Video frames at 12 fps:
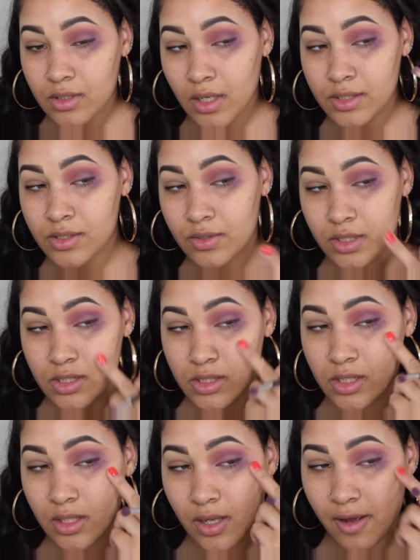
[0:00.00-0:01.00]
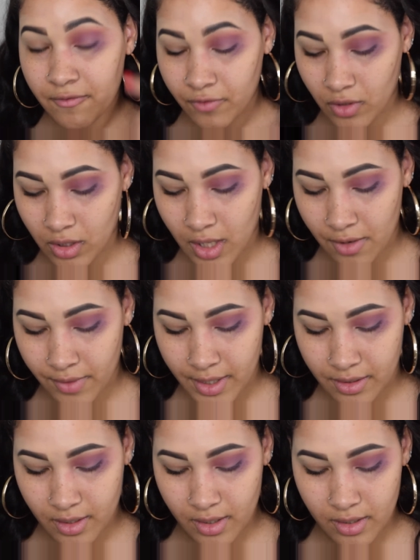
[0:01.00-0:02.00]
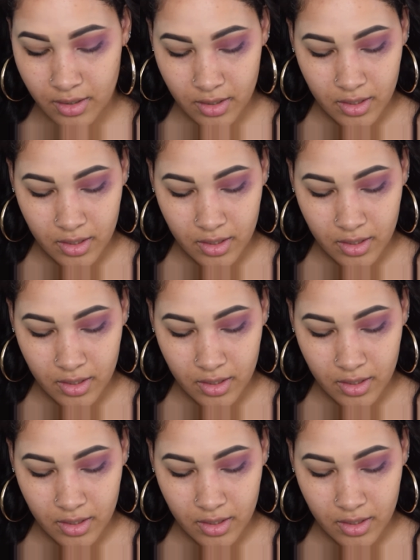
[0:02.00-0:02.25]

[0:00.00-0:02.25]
As you can see, that fallout right there,